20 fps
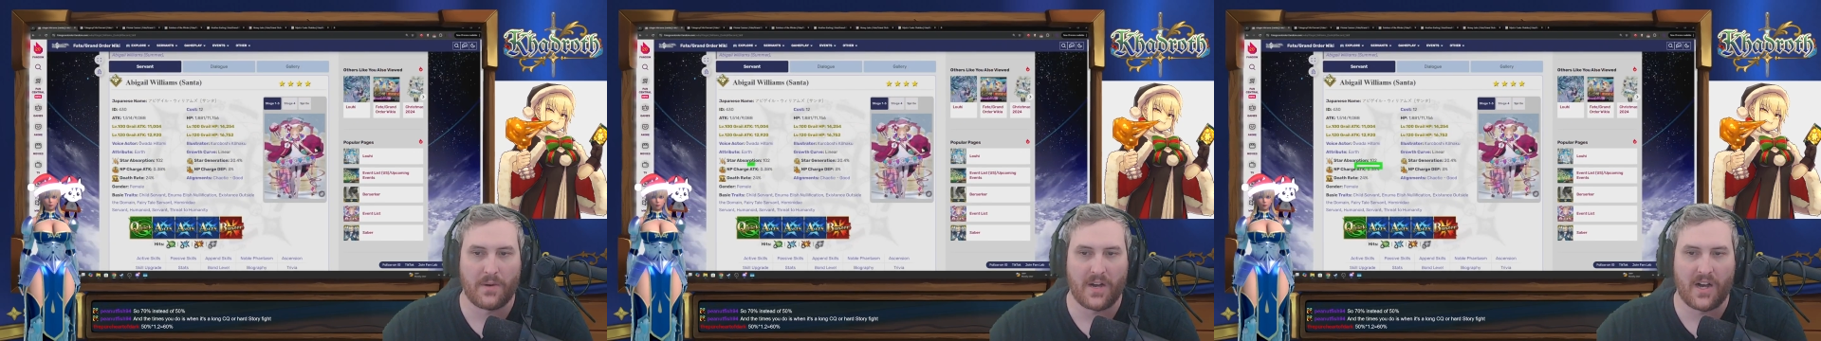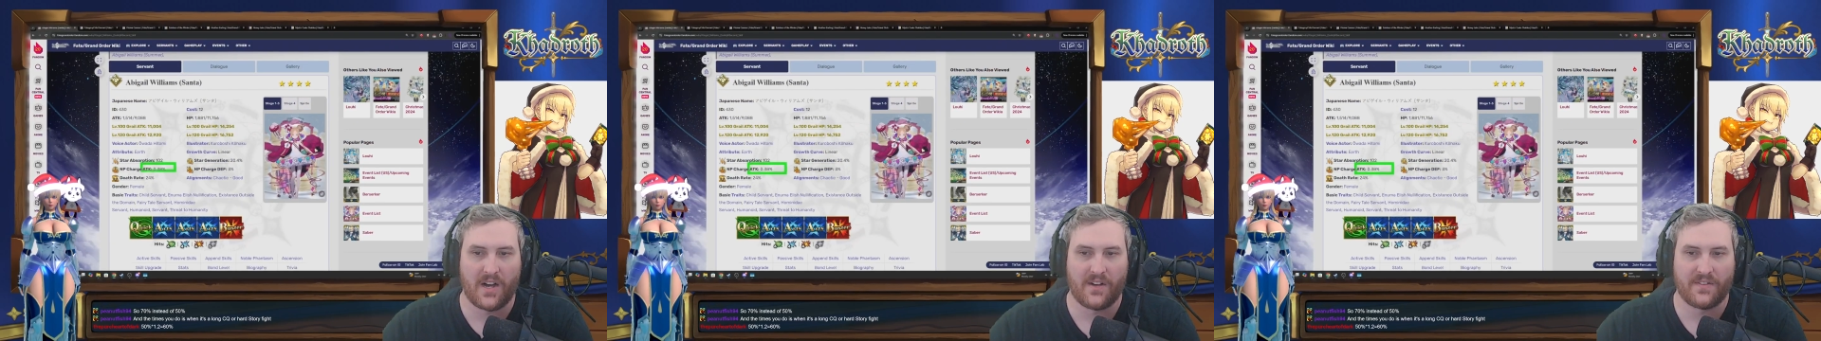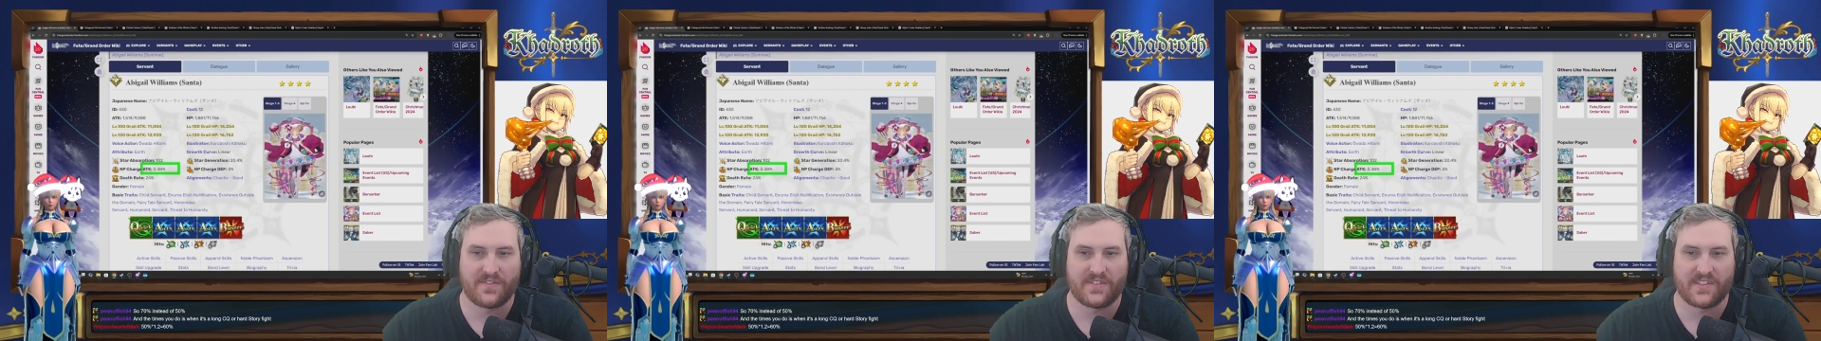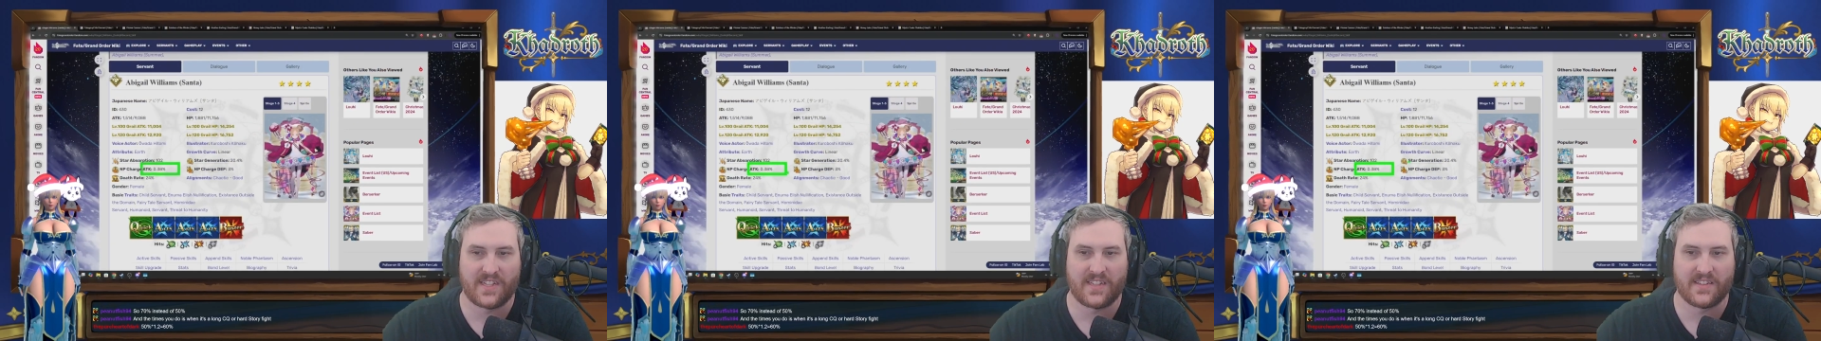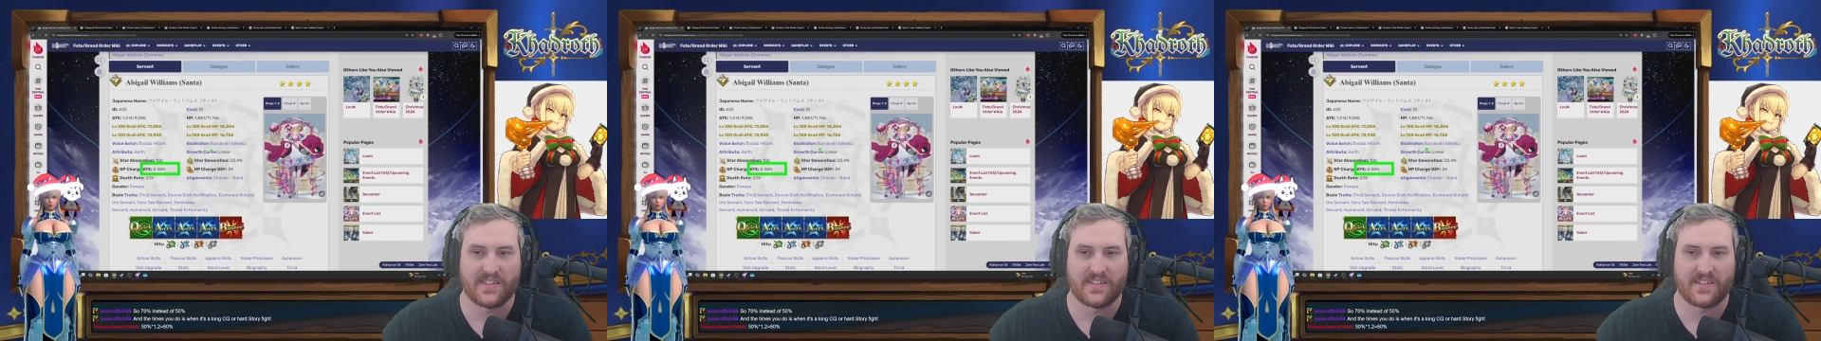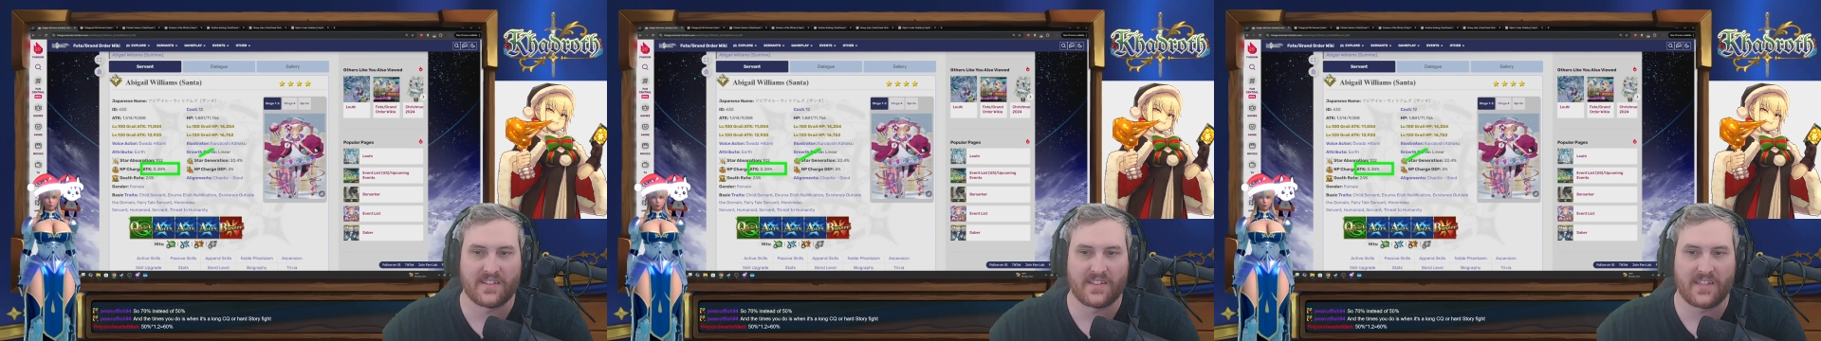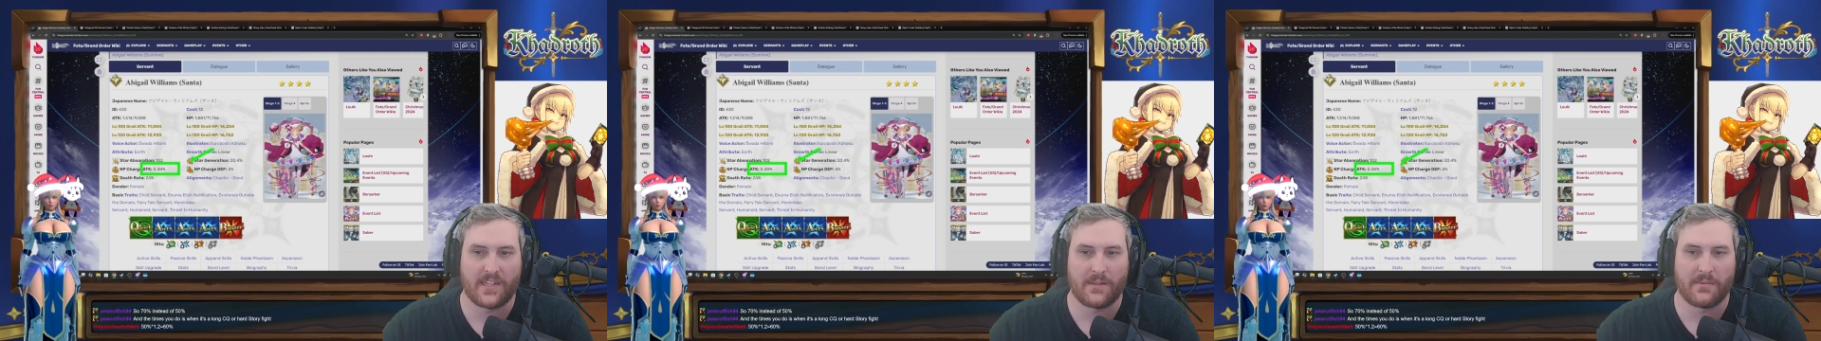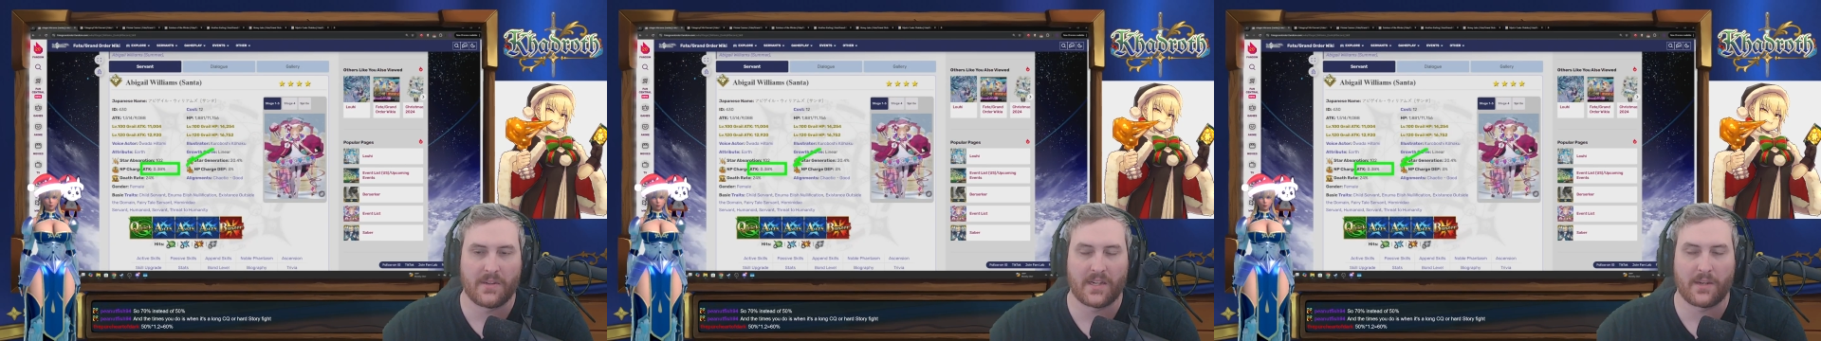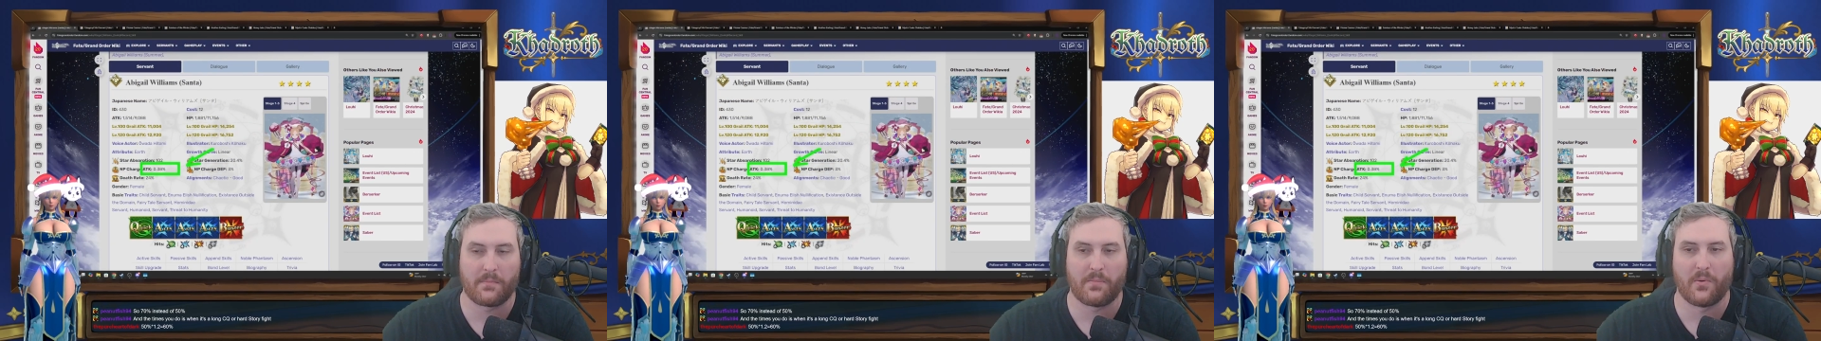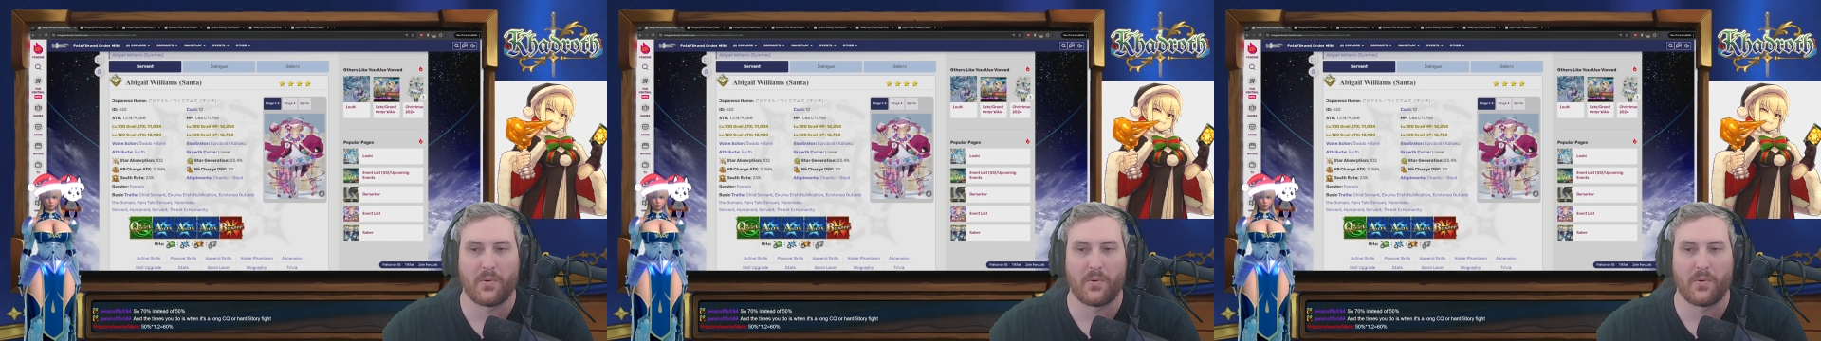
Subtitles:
offset this anemic